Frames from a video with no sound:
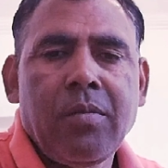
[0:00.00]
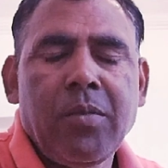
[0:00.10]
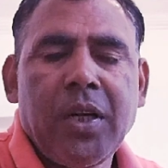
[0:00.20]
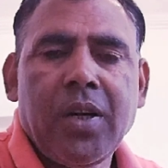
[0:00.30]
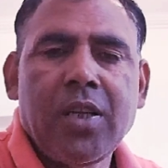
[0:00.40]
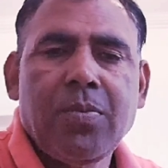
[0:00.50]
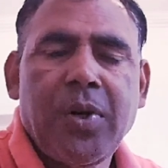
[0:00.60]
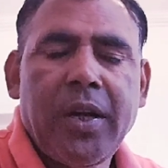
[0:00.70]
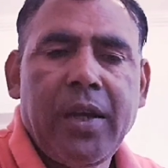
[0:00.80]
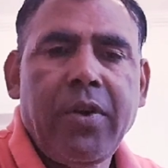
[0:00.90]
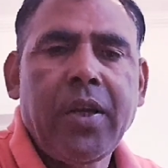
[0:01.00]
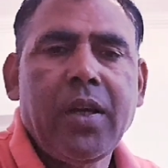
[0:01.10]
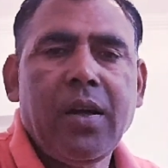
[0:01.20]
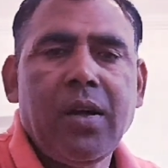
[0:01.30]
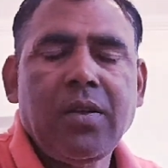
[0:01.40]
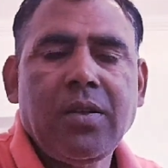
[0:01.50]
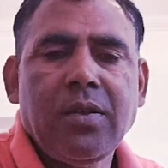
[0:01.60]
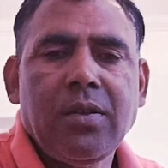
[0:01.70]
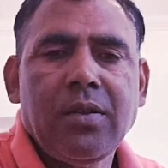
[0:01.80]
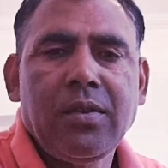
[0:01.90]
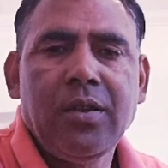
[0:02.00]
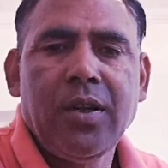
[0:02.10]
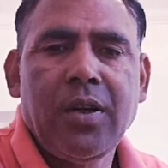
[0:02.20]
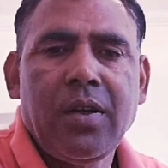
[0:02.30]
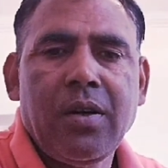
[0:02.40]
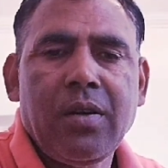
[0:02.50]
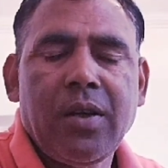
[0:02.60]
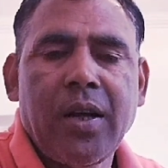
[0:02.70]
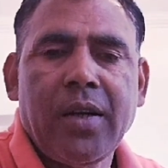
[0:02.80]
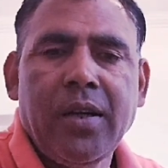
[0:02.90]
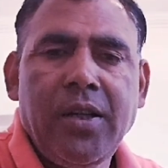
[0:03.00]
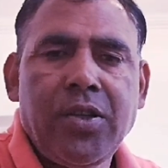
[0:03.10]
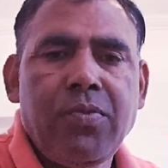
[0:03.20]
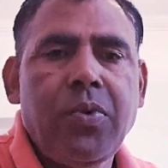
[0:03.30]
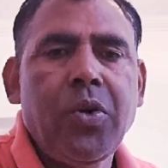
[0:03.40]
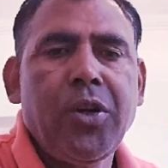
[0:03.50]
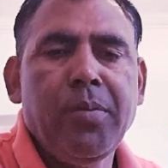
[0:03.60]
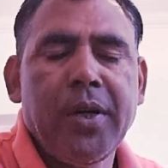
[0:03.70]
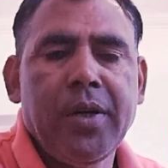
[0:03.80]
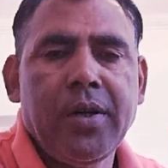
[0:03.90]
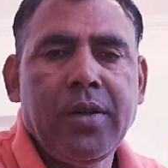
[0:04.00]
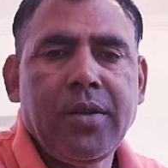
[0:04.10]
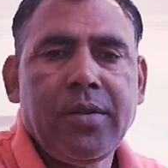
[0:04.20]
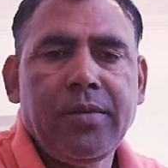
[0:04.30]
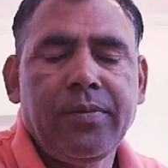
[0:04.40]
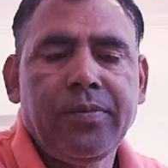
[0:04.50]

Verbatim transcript: because for every class there are at least 40 minutes.